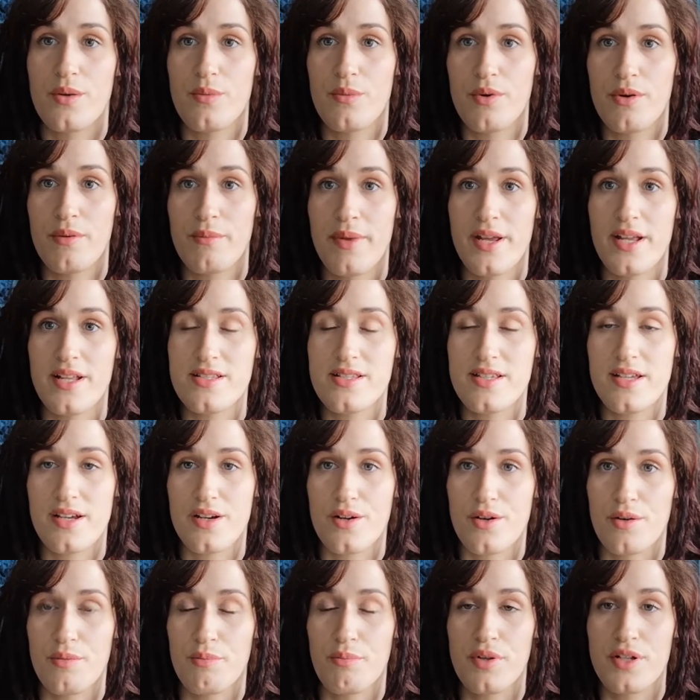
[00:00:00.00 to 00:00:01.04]

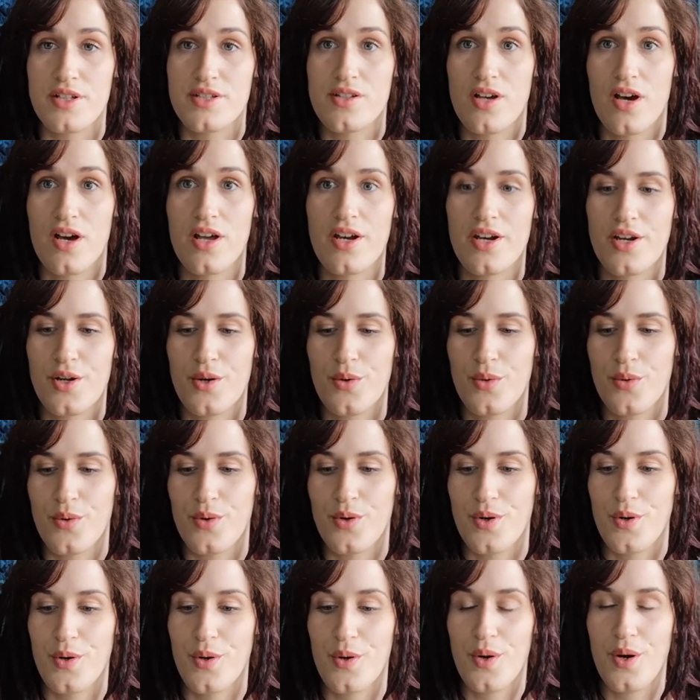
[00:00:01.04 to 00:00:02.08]
romantic or platonic,
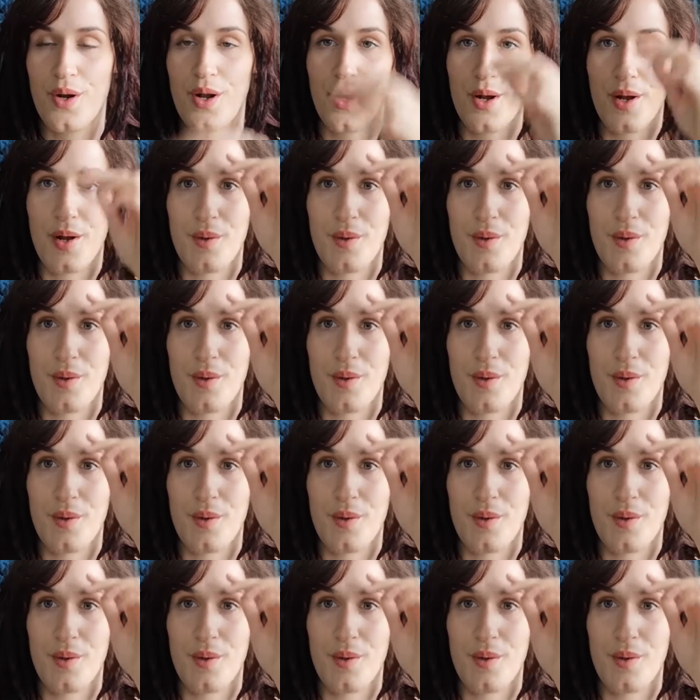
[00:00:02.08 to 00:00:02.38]
or